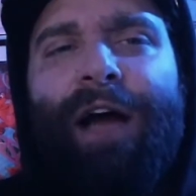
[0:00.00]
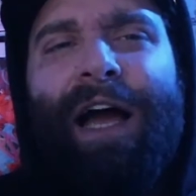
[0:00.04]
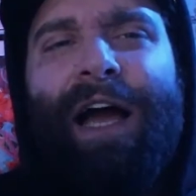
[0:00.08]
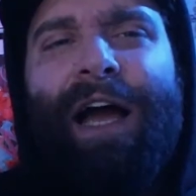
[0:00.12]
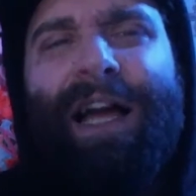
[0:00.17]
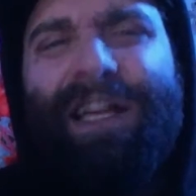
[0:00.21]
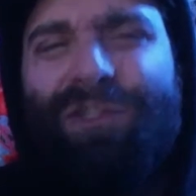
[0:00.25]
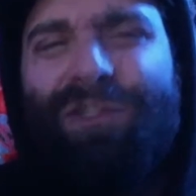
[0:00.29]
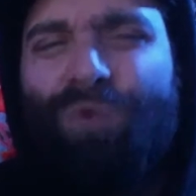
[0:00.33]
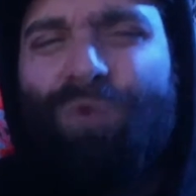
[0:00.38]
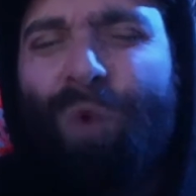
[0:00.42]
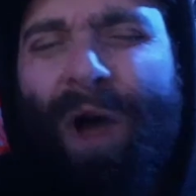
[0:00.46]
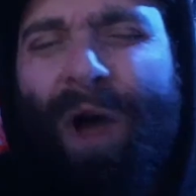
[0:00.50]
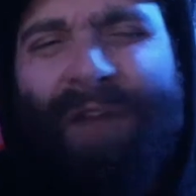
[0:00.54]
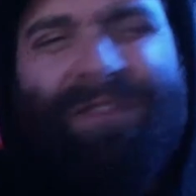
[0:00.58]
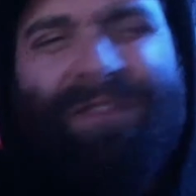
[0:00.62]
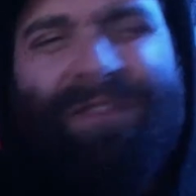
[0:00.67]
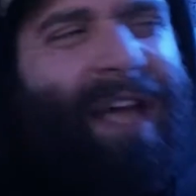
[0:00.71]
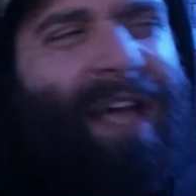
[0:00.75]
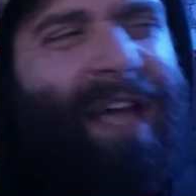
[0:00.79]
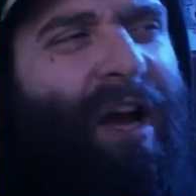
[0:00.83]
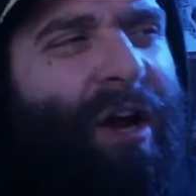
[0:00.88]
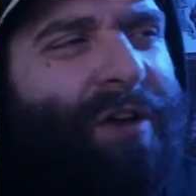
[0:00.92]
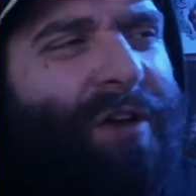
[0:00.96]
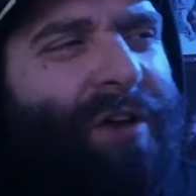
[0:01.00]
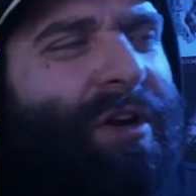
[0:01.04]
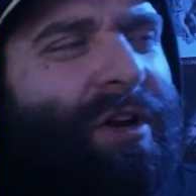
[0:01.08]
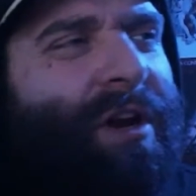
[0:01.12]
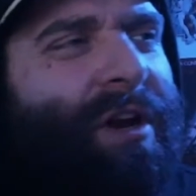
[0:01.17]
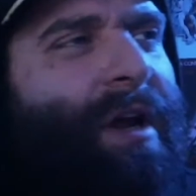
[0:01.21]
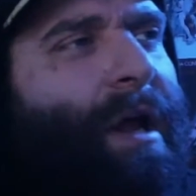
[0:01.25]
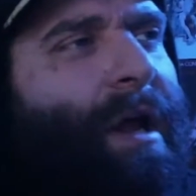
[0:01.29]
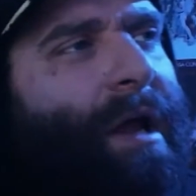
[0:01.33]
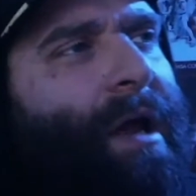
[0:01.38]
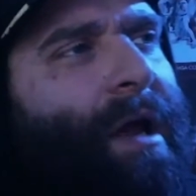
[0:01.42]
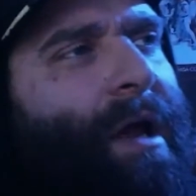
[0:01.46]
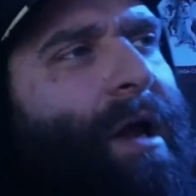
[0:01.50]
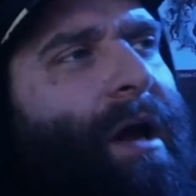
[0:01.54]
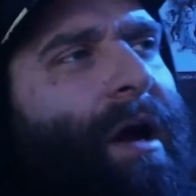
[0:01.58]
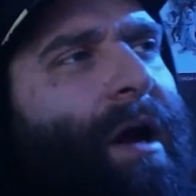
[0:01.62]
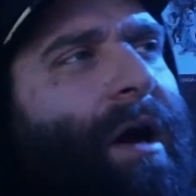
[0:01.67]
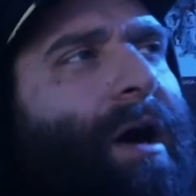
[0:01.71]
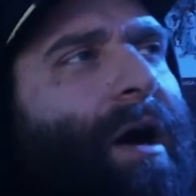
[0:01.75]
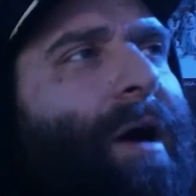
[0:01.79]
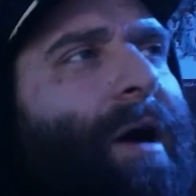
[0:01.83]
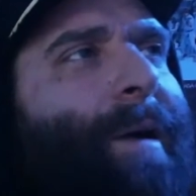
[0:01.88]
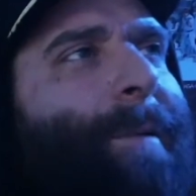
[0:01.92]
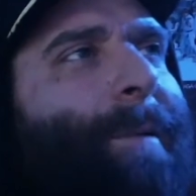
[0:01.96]
His wife's character,
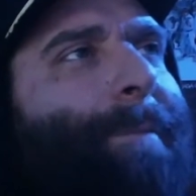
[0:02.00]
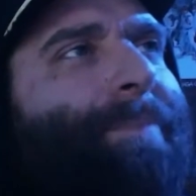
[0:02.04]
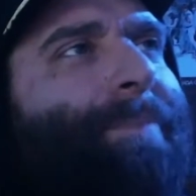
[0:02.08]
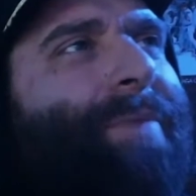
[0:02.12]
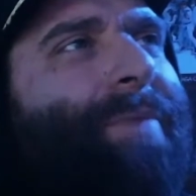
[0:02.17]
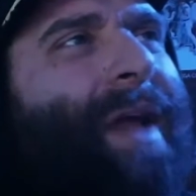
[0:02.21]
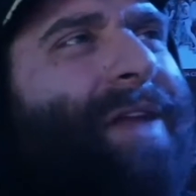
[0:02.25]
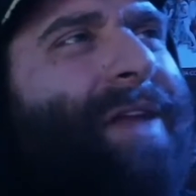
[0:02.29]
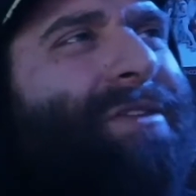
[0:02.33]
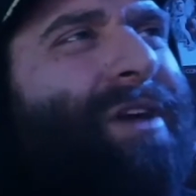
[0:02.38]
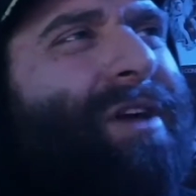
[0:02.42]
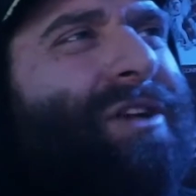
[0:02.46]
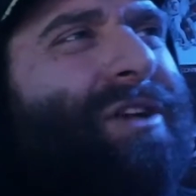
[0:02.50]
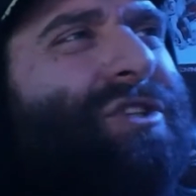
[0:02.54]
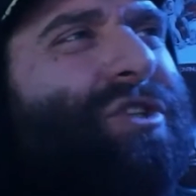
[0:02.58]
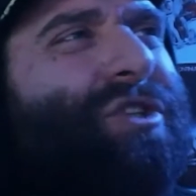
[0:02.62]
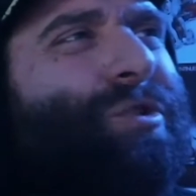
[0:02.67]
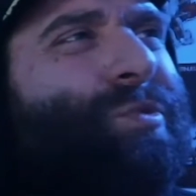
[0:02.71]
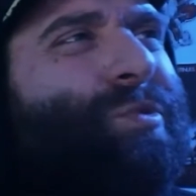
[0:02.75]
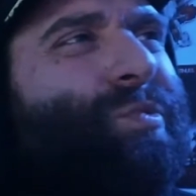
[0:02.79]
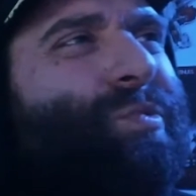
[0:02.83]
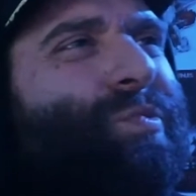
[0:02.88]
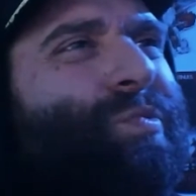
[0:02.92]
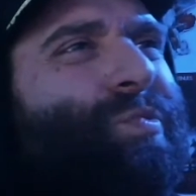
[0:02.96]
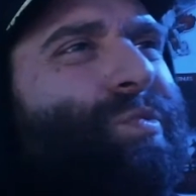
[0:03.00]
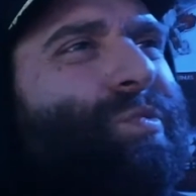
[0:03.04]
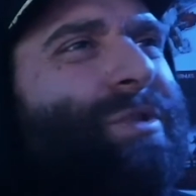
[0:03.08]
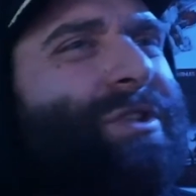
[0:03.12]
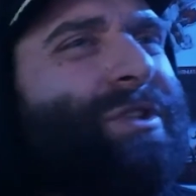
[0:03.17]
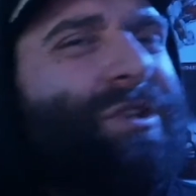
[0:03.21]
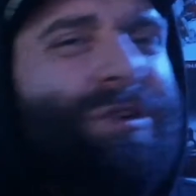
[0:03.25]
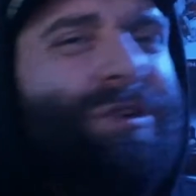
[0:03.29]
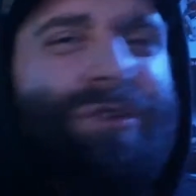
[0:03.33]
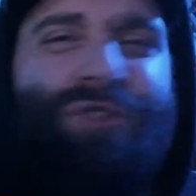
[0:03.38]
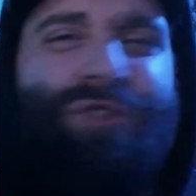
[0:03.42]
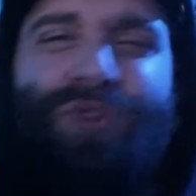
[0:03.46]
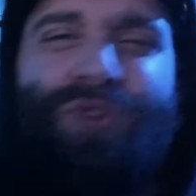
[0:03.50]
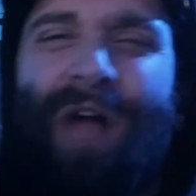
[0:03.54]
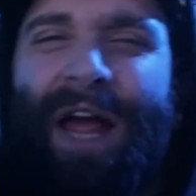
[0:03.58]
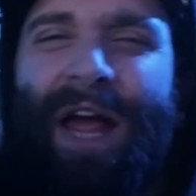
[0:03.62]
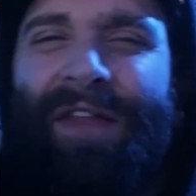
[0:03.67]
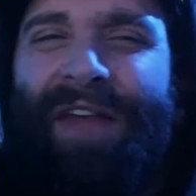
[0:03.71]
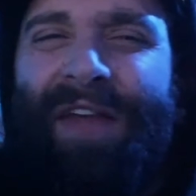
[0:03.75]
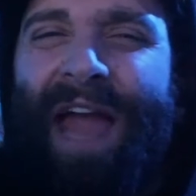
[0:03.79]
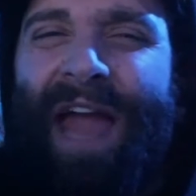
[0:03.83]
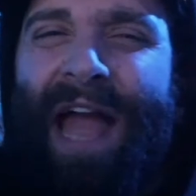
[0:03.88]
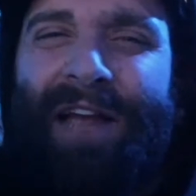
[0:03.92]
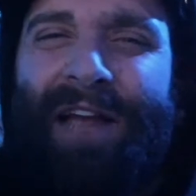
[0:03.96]
I thought she was a little dry.
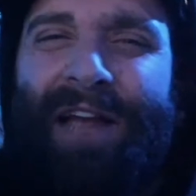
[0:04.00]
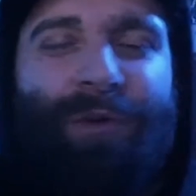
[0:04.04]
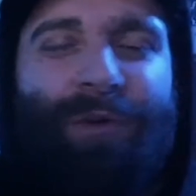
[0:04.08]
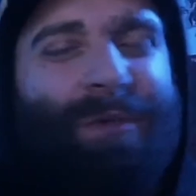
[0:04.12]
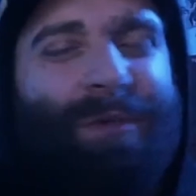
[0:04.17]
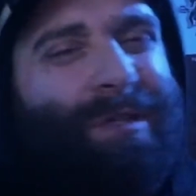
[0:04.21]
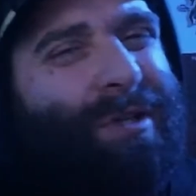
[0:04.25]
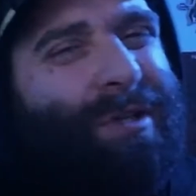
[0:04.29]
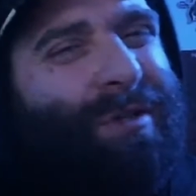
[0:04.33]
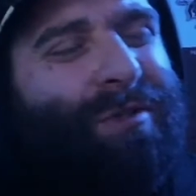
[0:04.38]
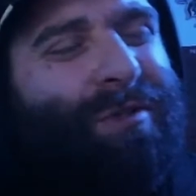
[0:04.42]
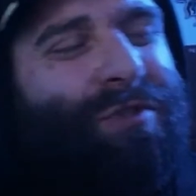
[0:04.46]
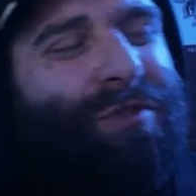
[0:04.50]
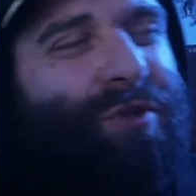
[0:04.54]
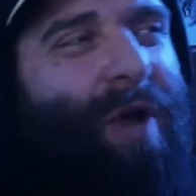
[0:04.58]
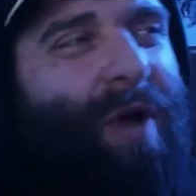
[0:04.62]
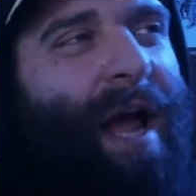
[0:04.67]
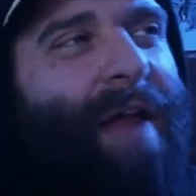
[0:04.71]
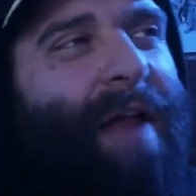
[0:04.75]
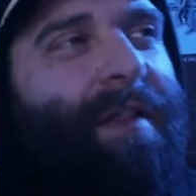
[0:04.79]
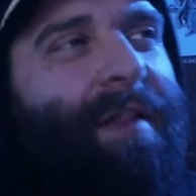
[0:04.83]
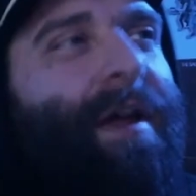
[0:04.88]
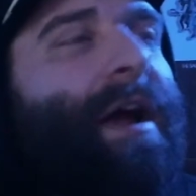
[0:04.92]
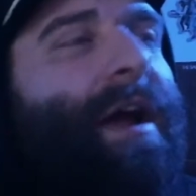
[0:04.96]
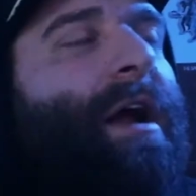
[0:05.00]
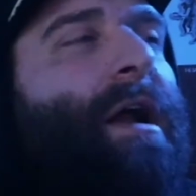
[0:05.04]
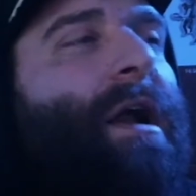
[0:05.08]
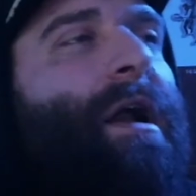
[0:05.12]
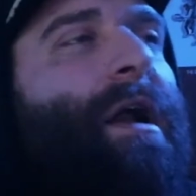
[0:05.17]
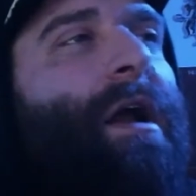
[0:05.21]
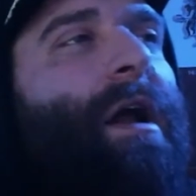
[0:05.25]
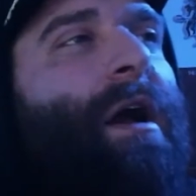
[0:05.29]
The acting was a little dry there.